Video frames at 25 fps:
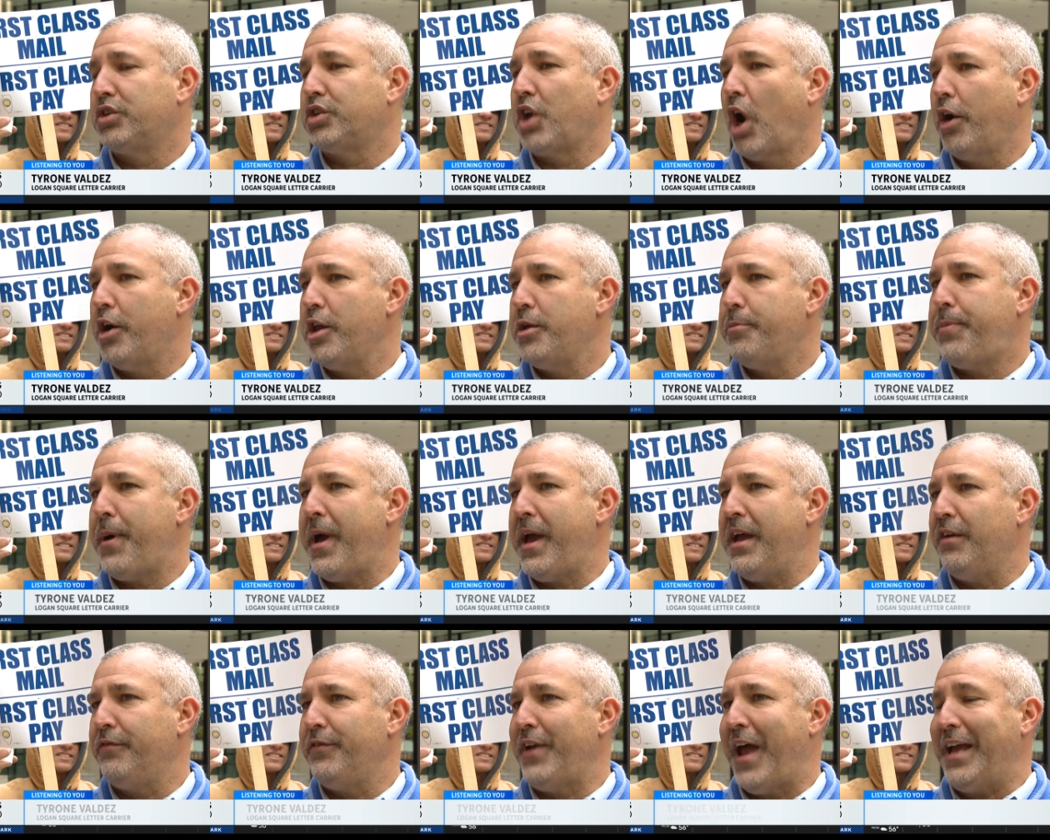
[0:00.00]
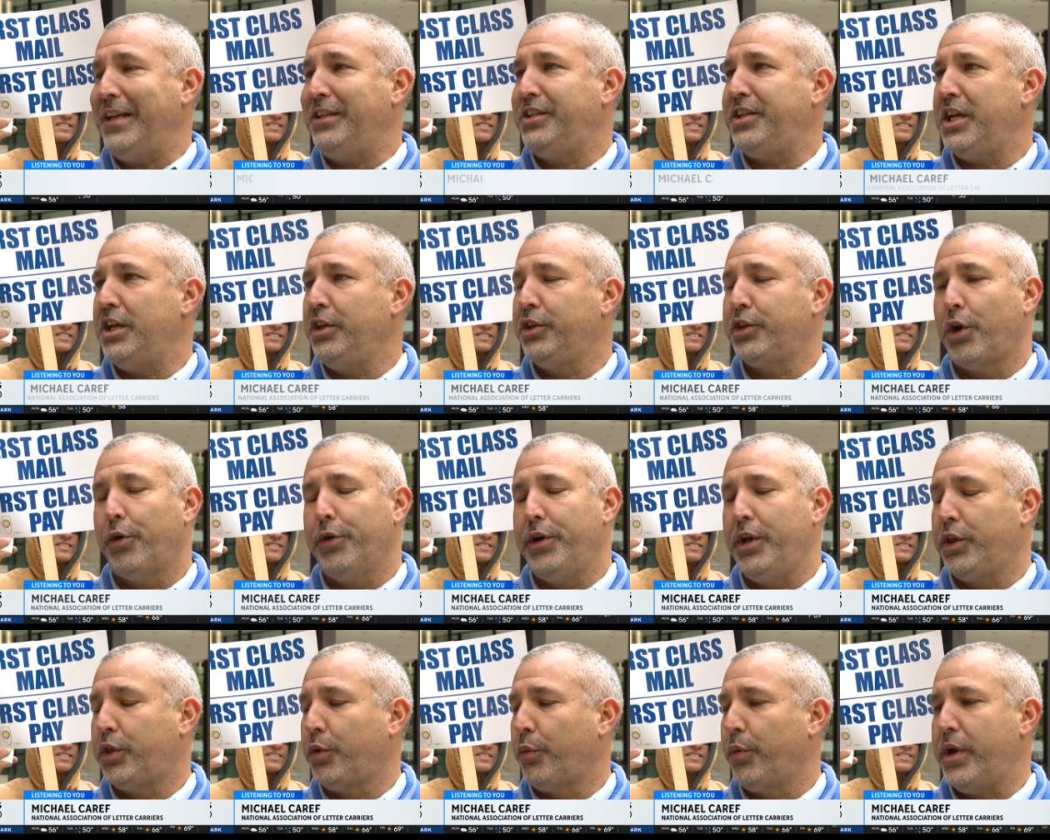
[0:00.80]
starting pay of
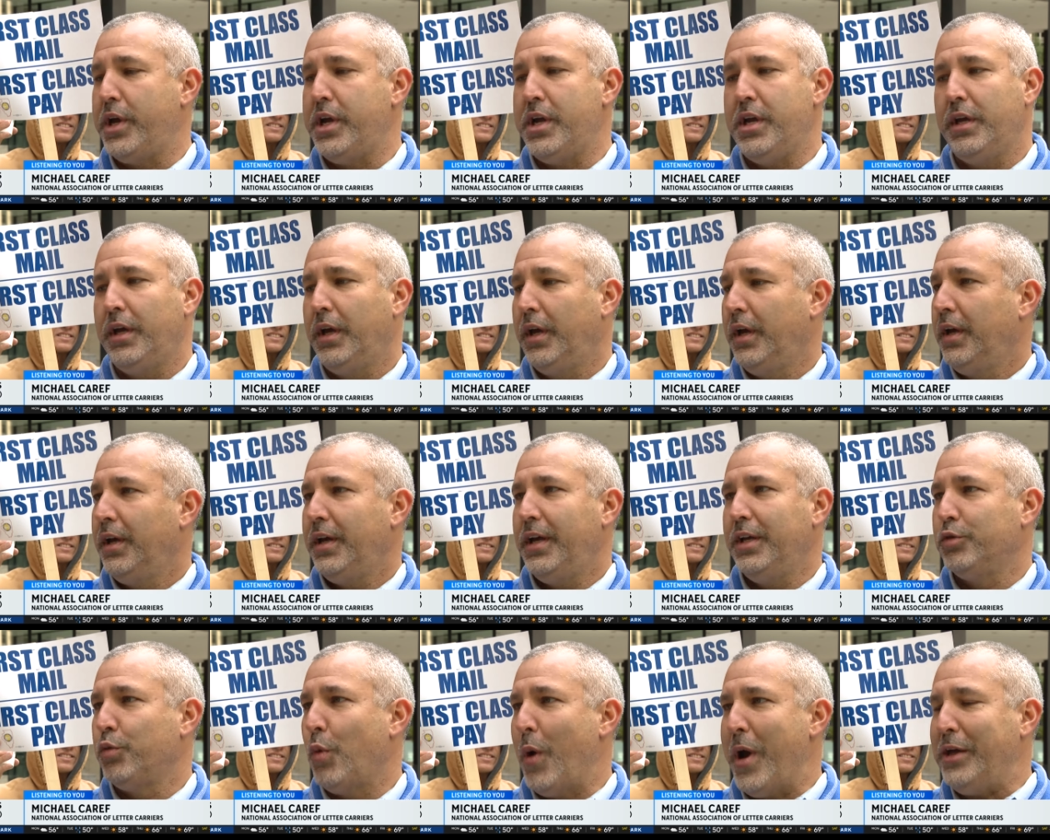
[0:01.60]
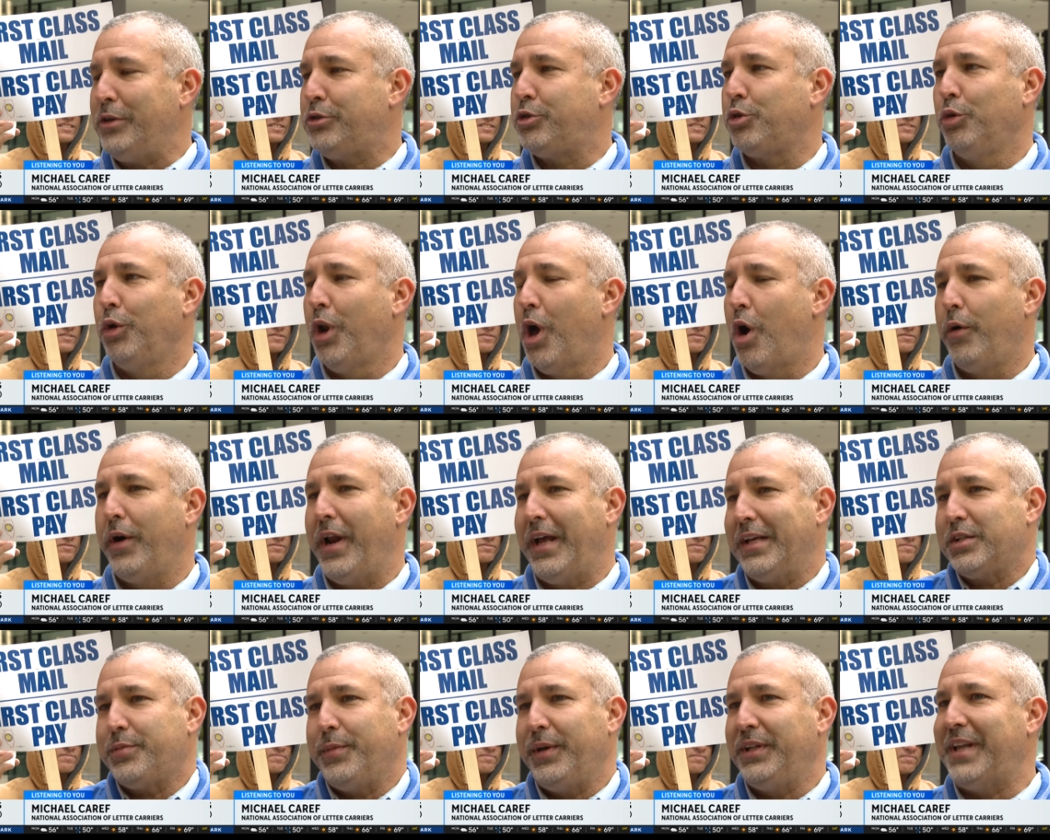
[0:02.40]
1933 is way too low.
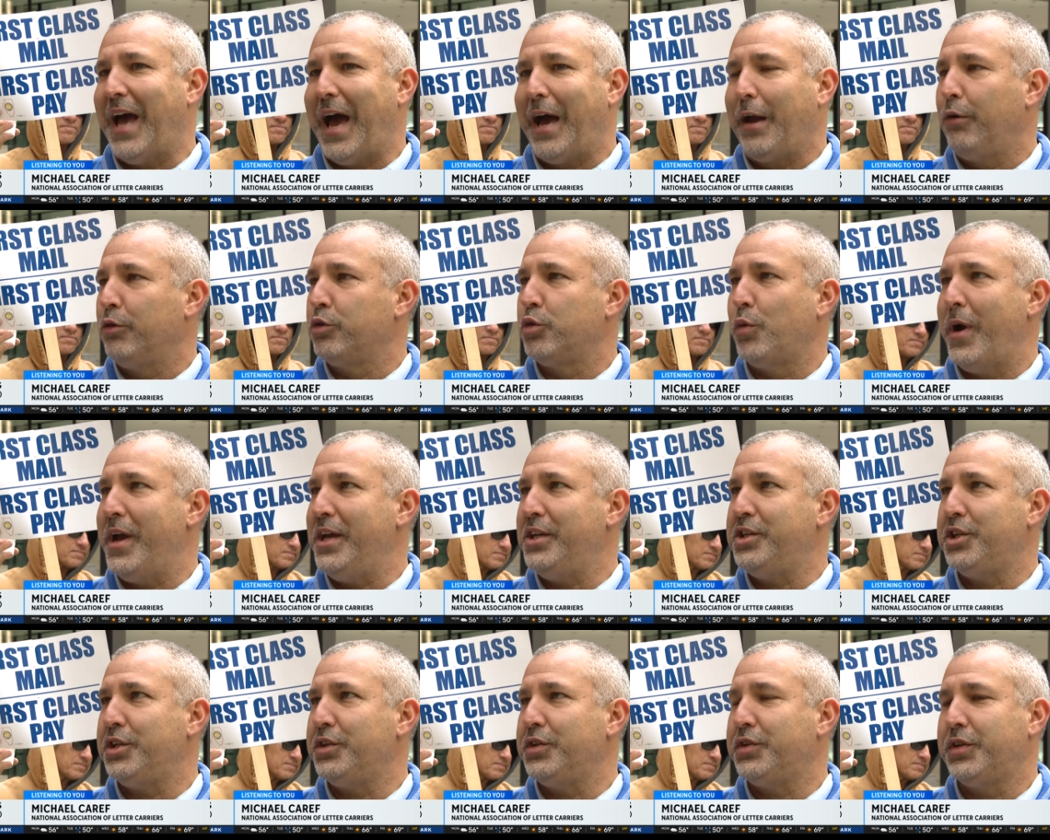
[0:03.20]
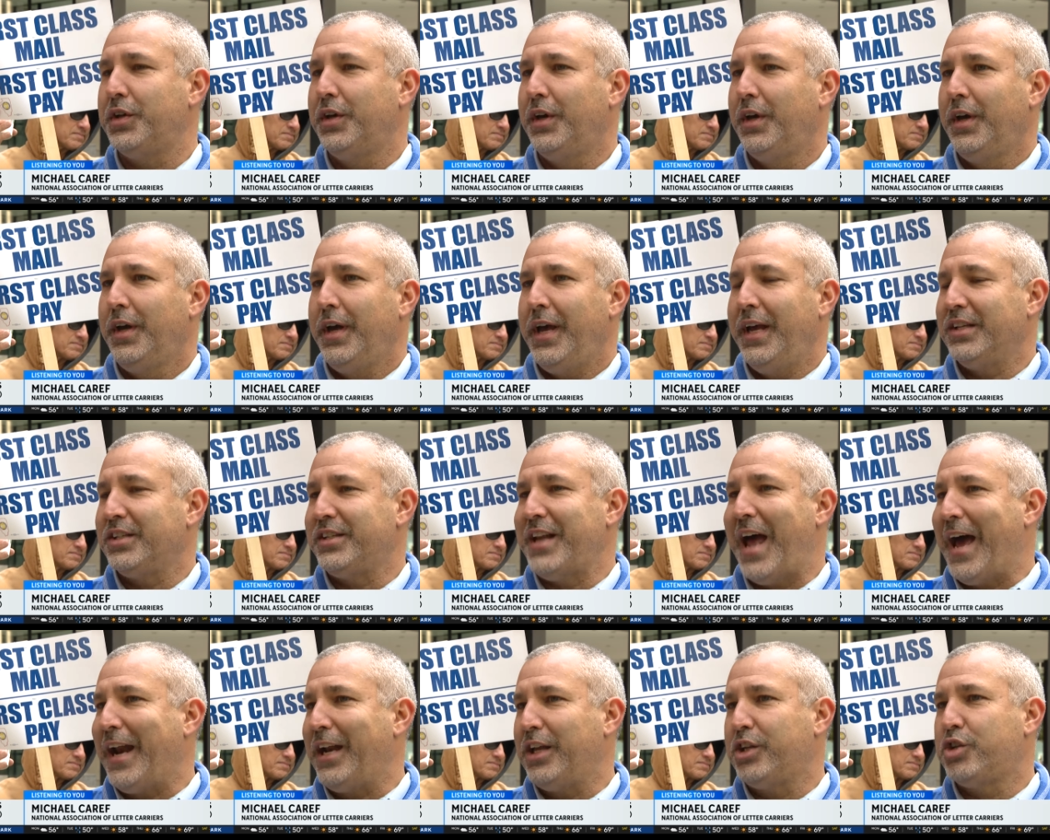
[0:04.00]
That's McDonald's wages. It's
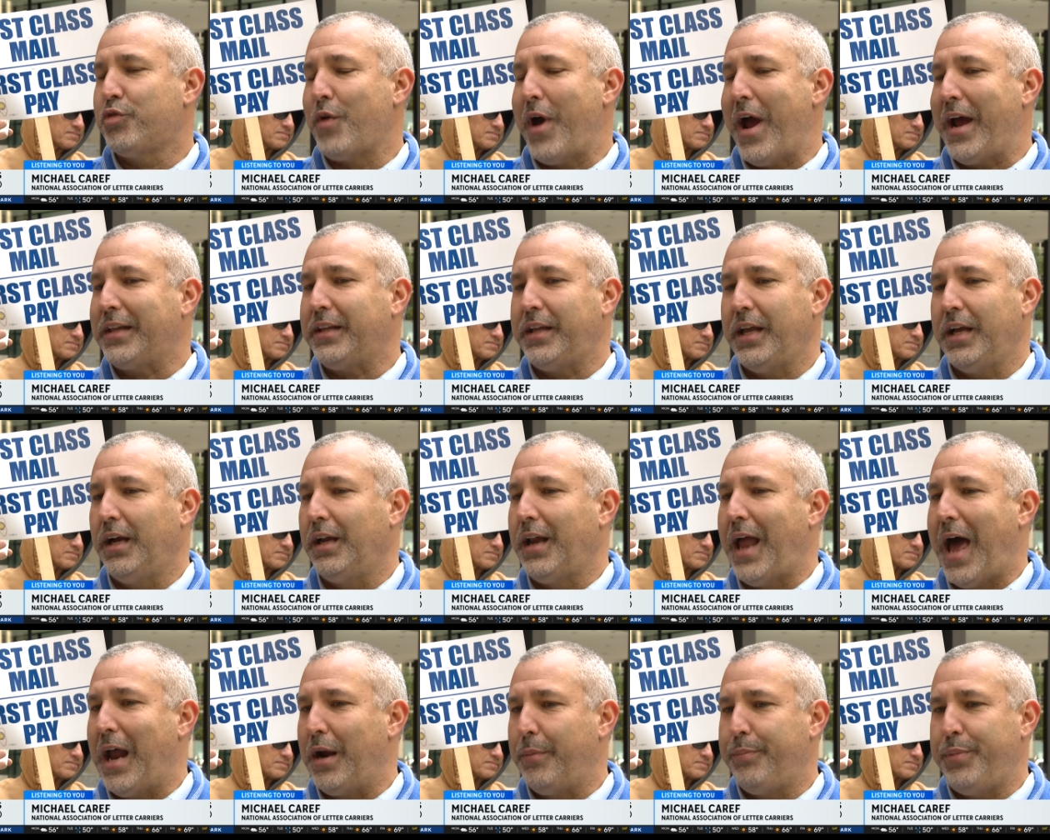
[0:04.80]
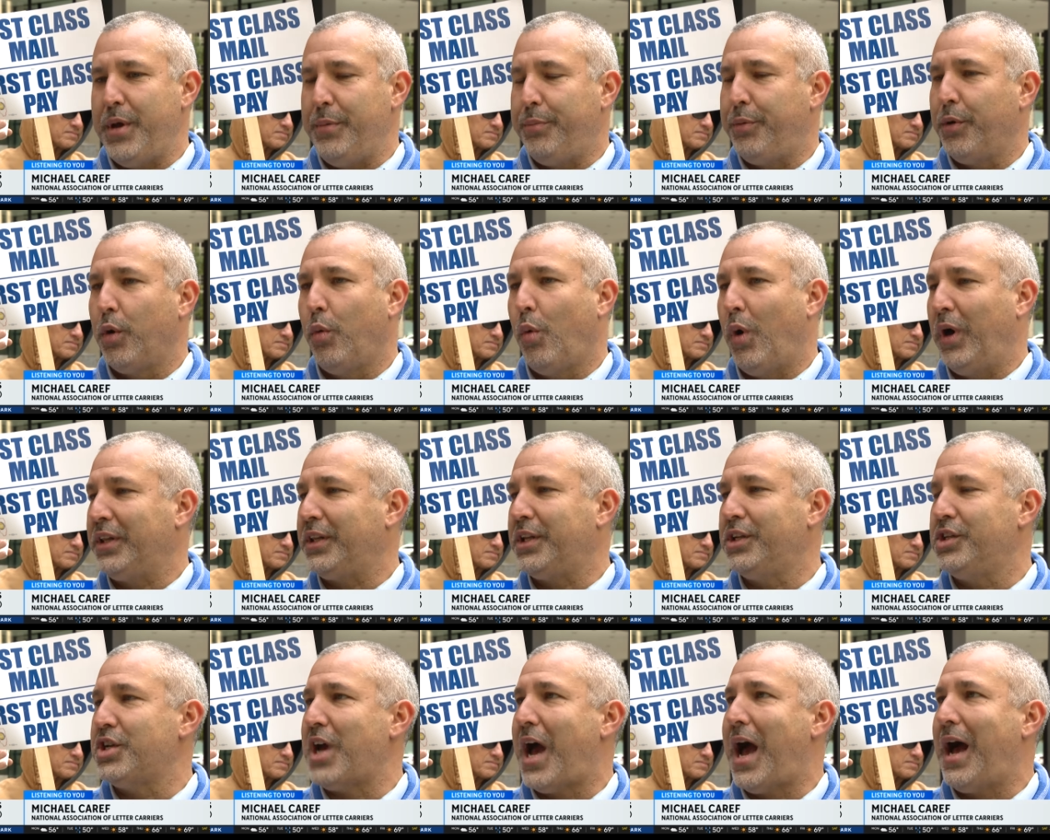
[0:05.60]
not attracting a lot of people to want
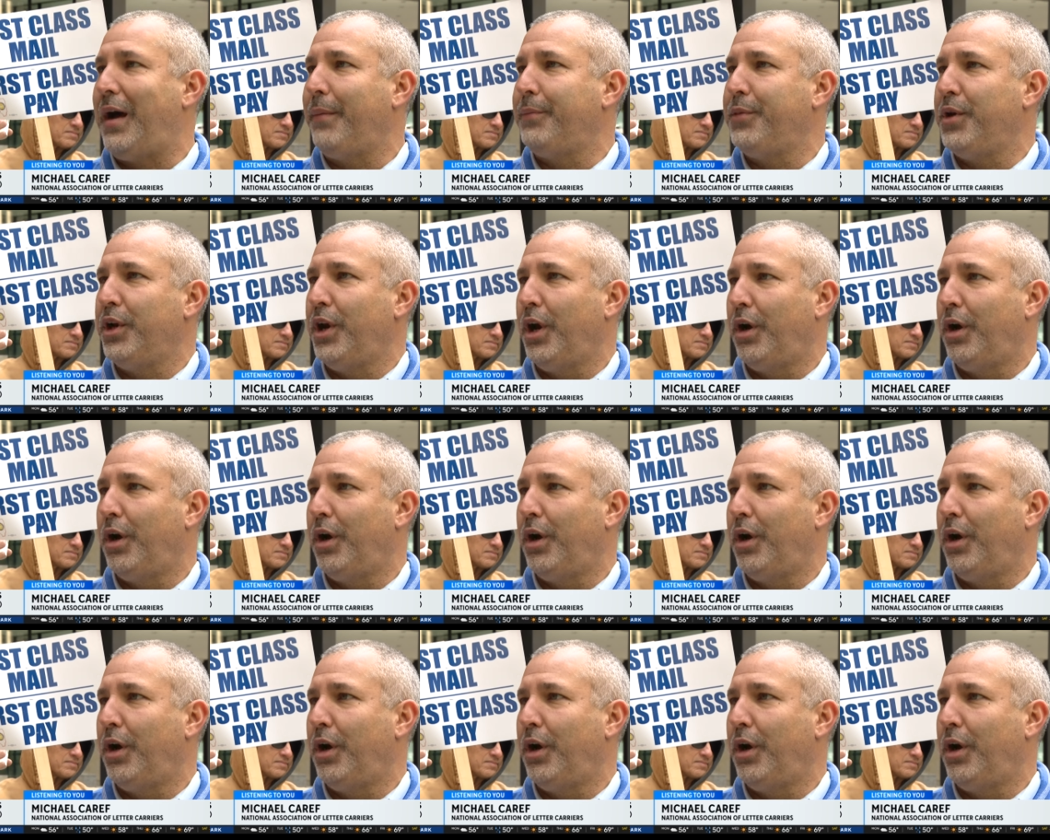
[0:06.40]
the job